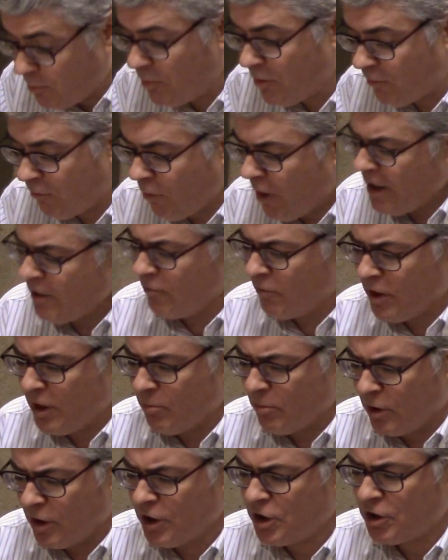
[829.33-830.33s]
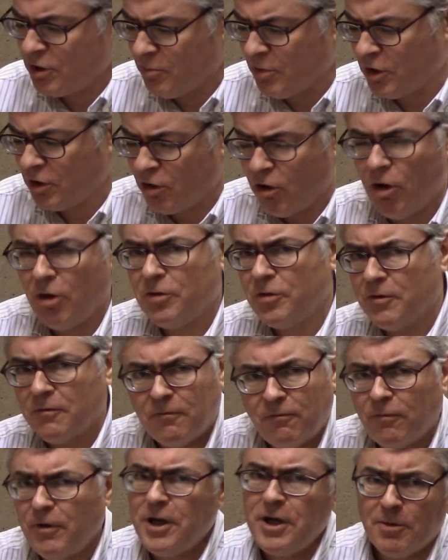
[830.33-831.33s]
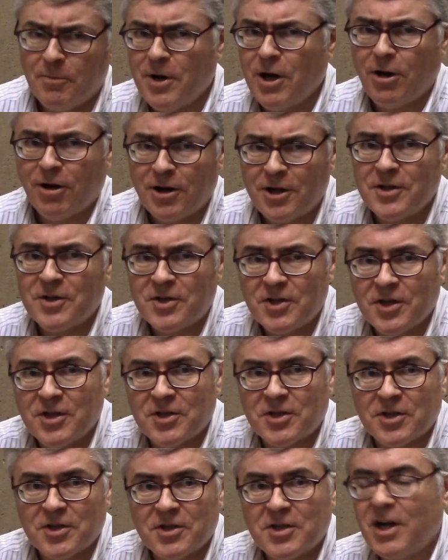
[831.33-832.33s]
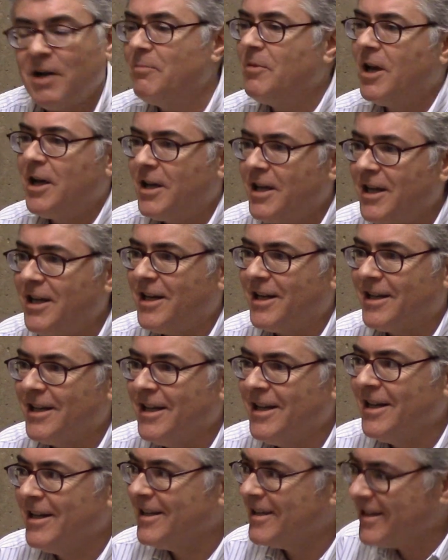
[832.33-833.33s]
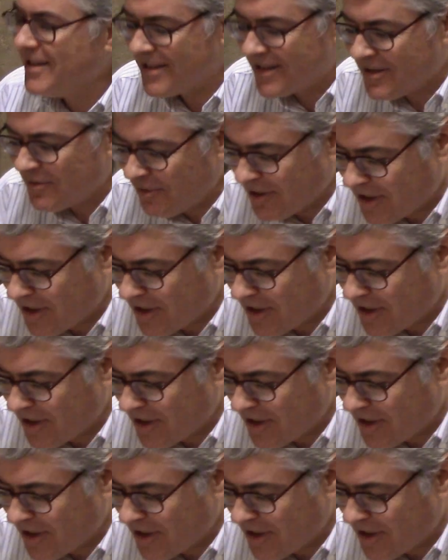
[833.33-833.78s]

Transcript: group of right-wing militiamen called the Free American Citizens. I'm not kidding. This